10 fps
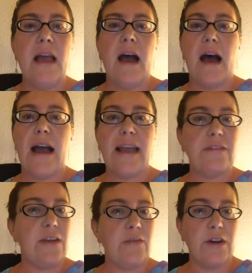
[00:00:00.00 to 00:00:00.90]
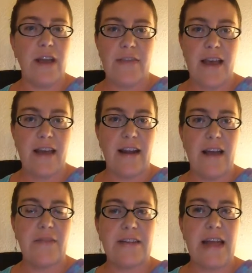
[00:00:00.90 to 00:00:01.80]
I have never done that.
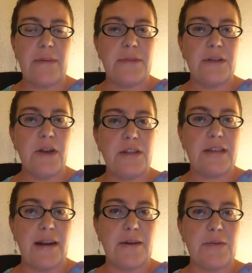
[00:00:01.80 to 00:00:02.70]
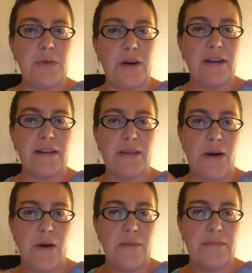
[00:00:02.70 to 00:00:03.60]
I've adapted Steiner's work to the
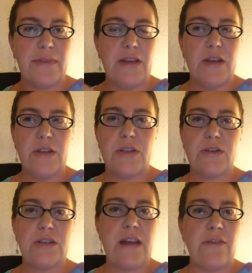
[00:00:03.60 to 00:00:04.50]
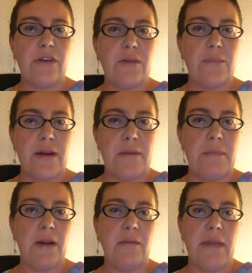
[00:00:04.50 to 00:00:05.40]
home. So there's never been a
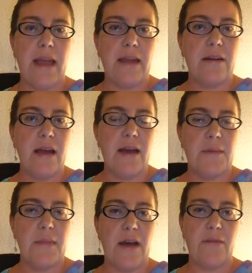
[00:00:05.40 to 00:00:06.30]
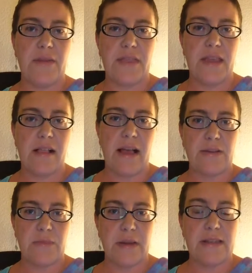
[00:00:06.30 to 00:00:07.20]
middleman of what the
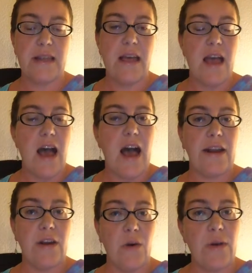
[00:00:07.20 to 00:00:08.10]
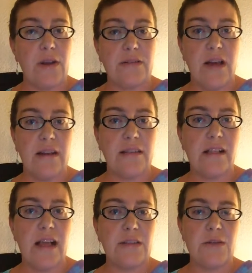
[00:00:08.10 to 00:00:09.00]
classroom is. I know what goes on in the
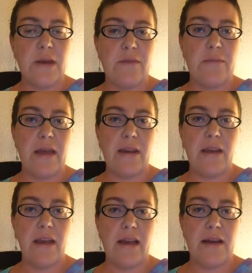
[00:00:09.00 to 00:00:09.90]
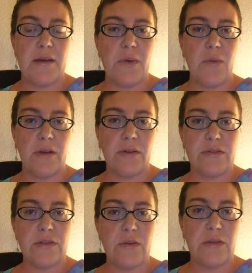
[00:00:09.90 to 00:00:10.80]
classroom. I have many
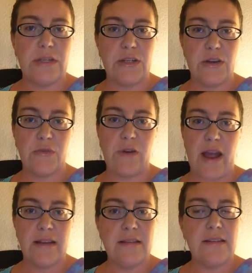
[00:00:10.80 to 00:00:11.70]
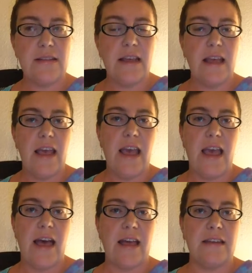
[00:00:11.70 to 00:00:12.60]
Waldorf school teacher friends,
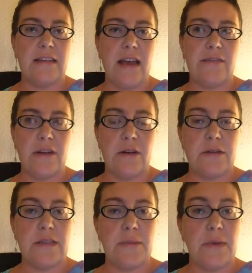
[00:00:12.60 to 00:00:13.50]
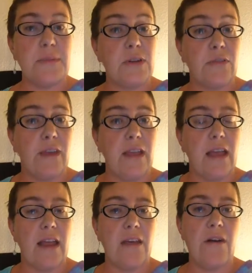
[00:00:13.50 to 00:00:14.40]
and I've done some
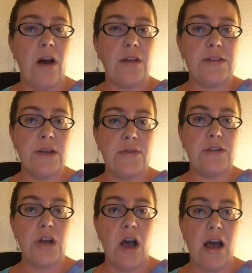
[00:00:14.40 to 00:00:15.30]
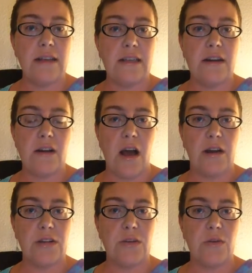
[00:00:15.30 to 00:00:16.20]
observing, and I've also taught in a
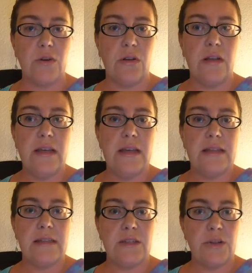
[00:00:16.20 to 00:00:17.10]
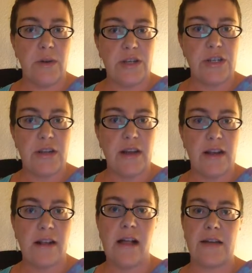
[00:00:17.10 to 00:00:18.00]
cottage school situation
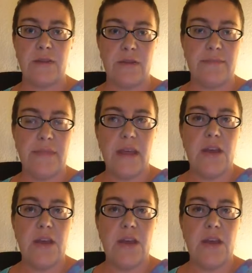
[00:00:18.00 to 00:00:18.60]
in a classroom.